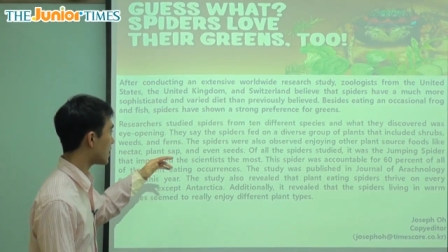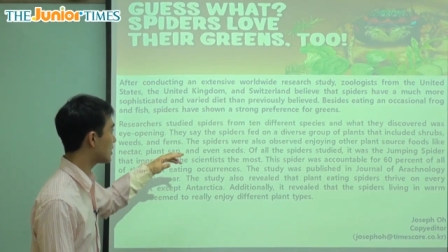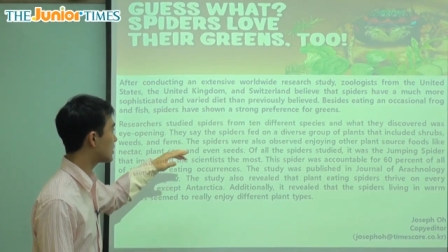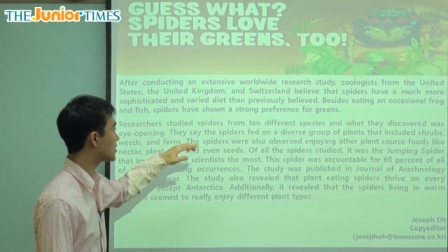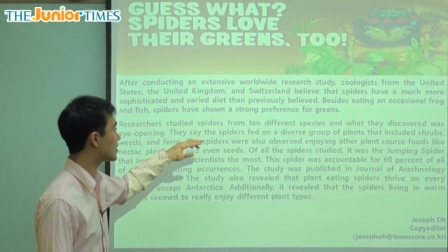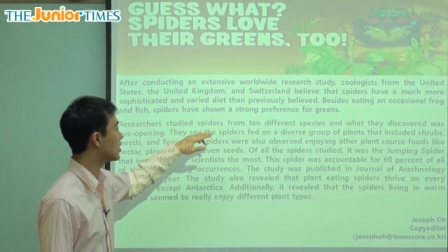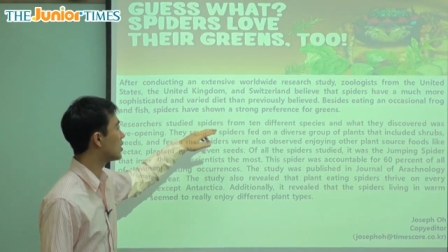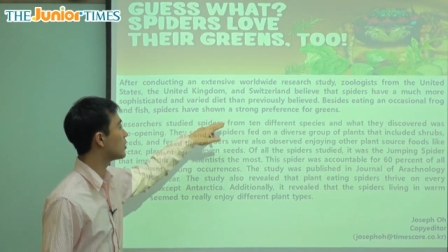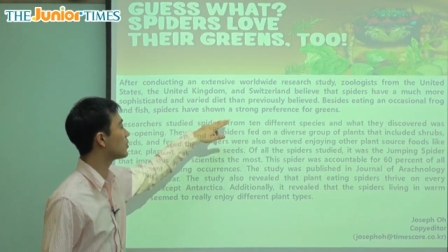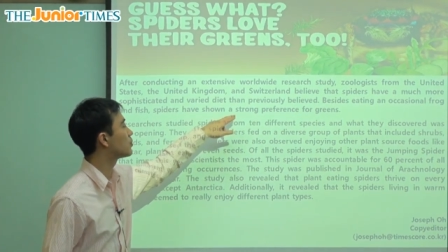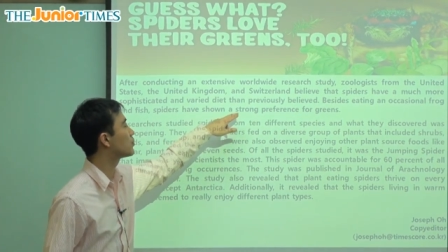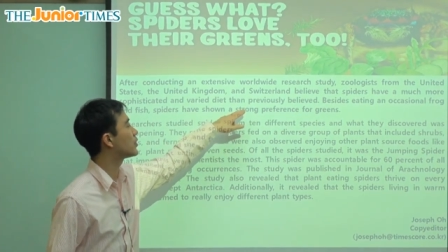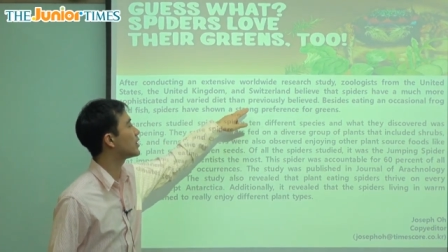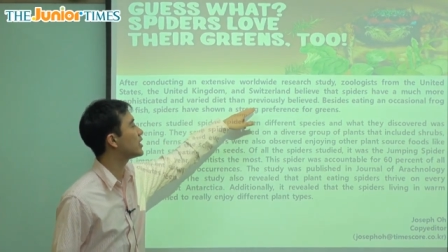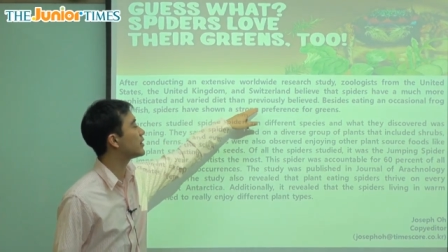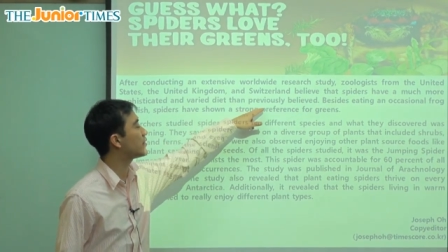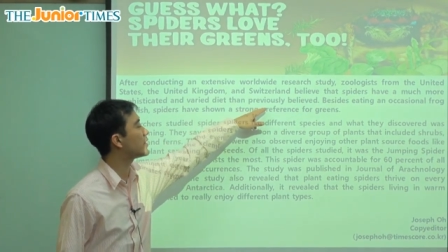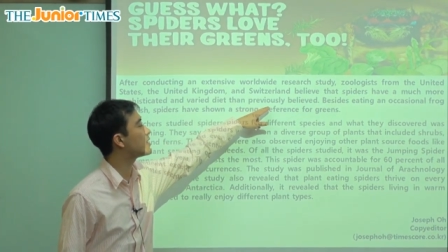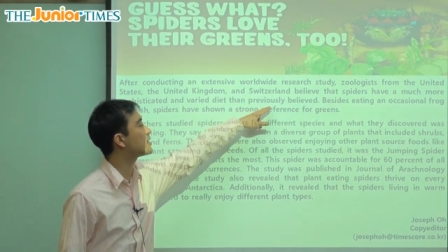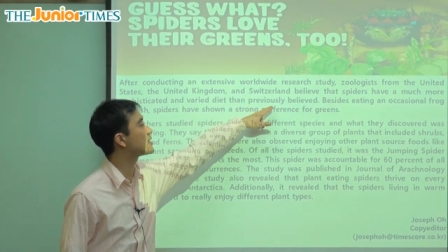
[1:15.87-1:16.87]
So
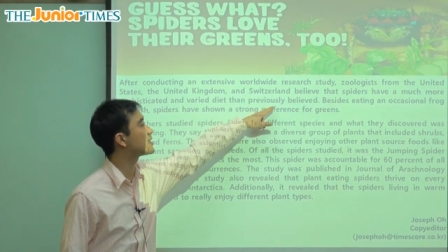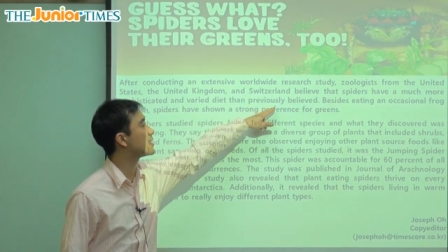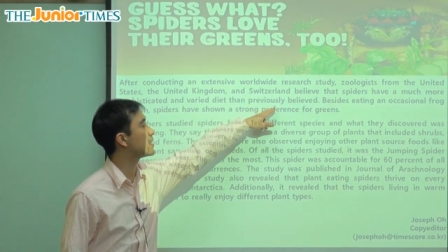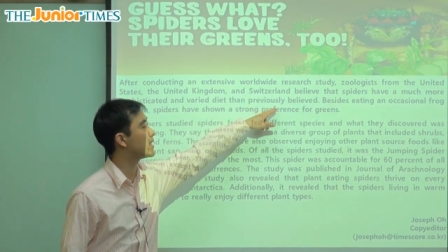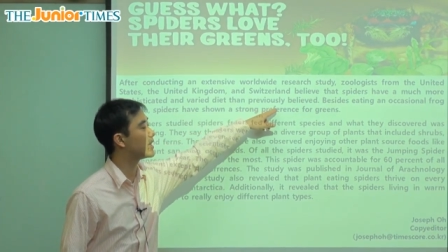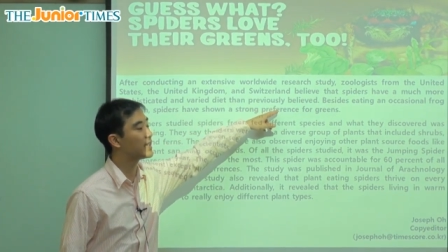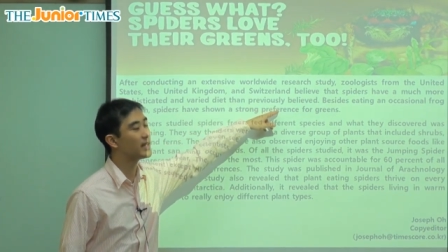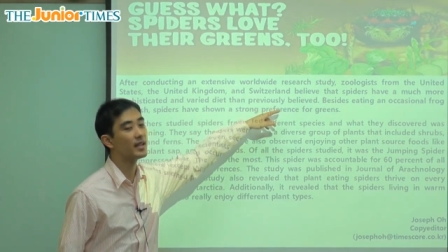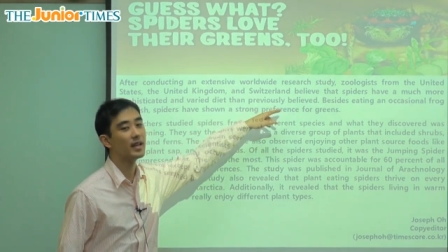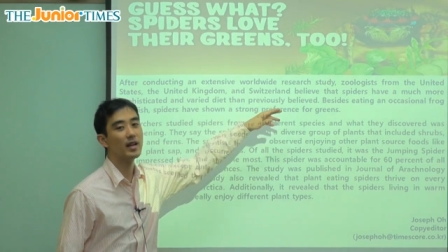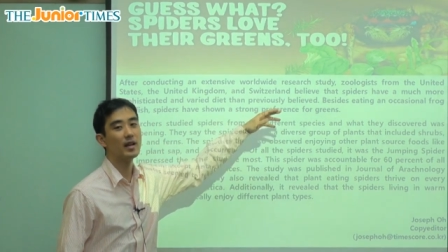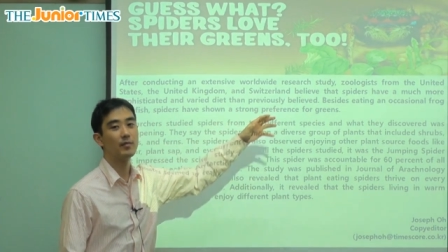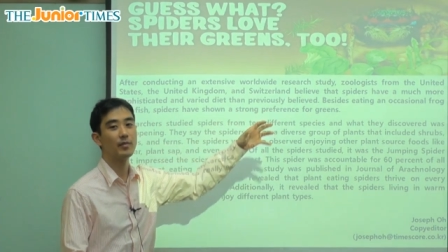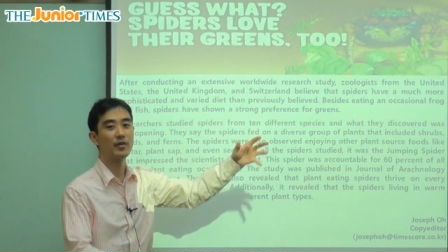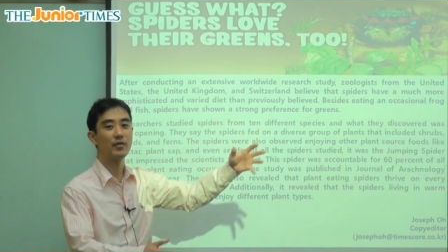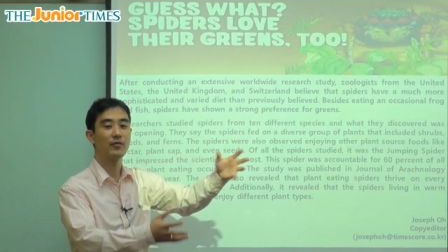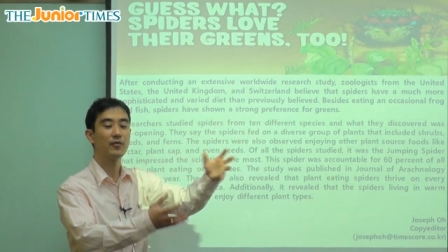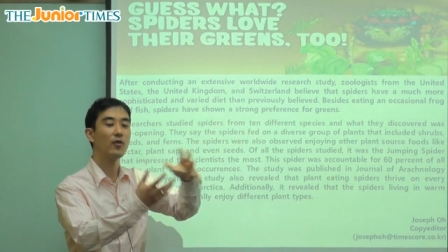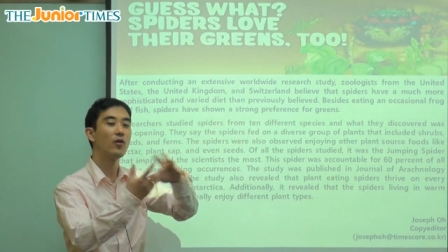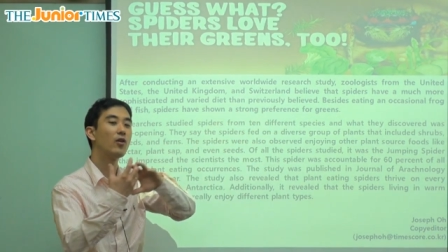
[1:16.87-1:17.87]
previously,
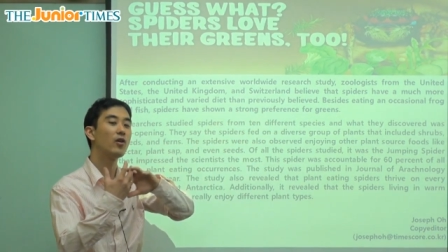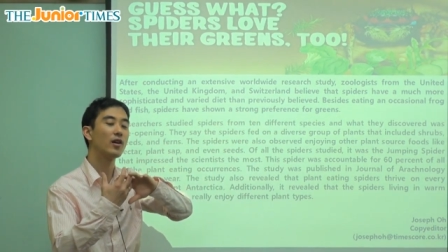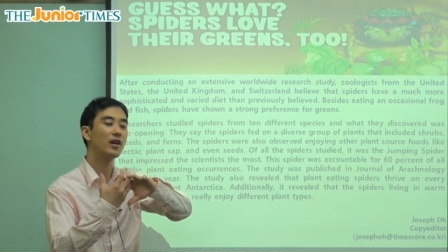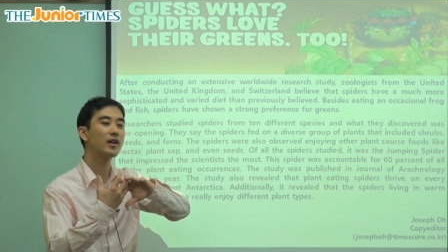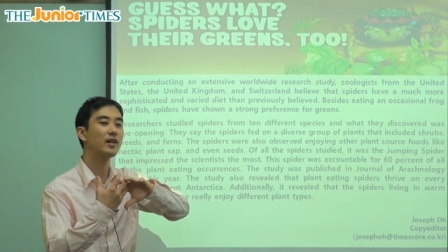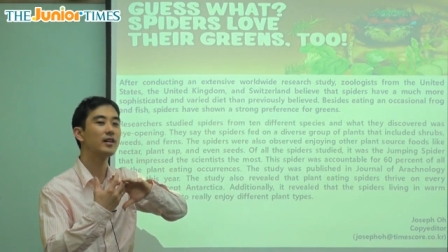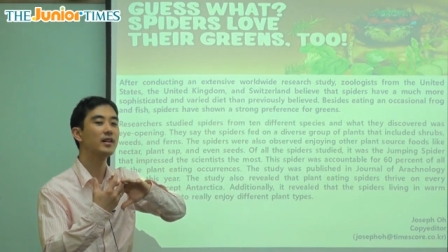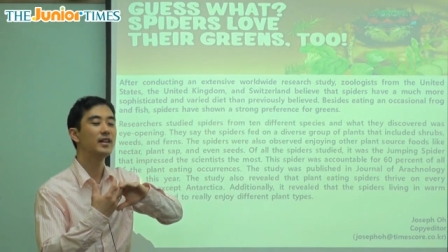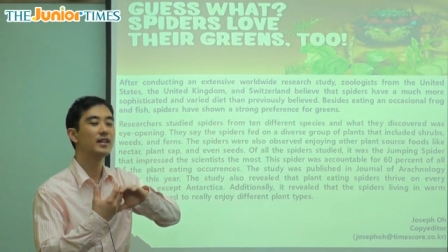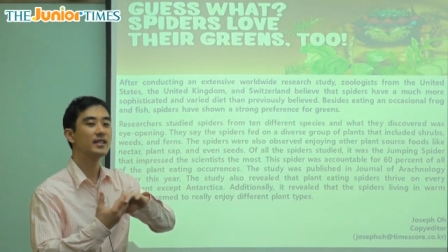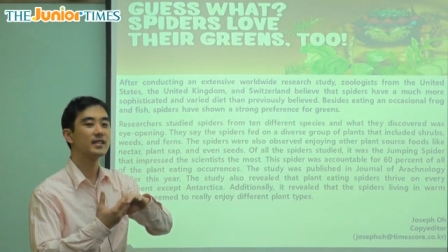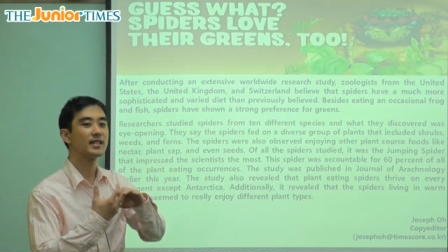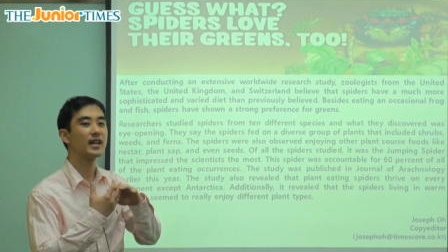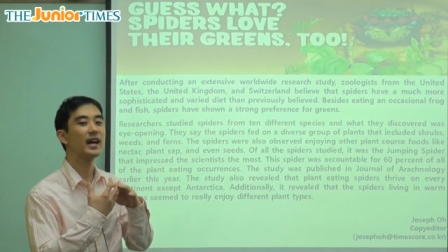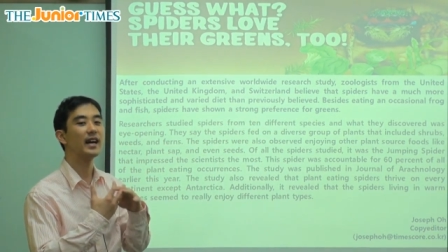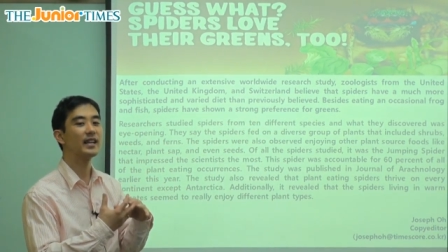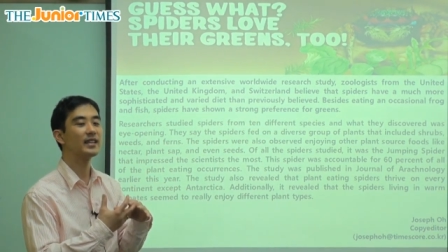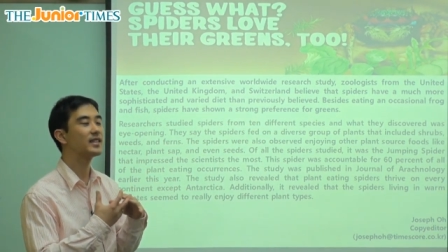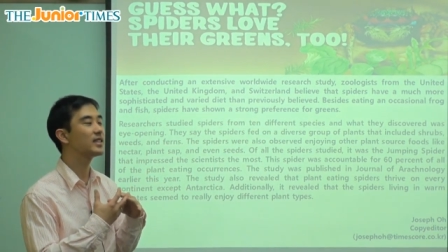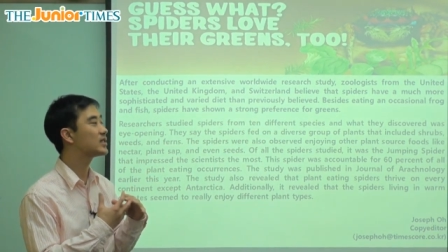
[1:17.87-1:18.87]
before,
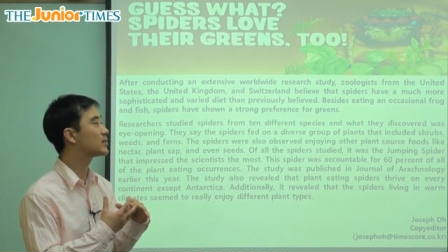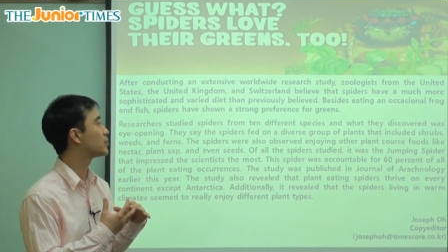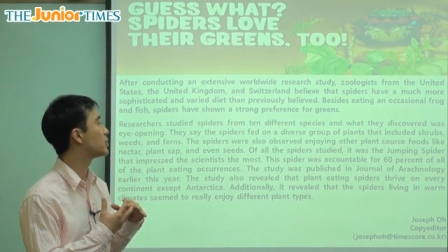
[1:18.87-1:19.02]
scientists